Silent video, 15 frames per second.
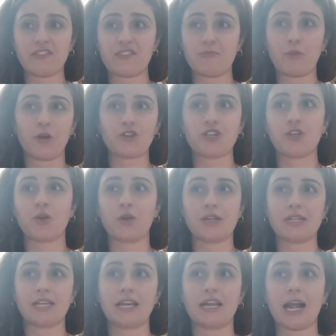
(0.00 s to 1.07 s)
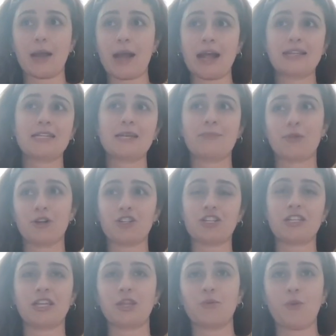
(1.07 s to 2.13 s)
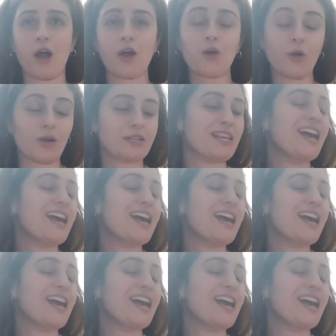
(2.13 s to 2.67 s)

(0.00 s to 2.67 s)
from Orchard Corset. I ended up purchasing the wrong corset.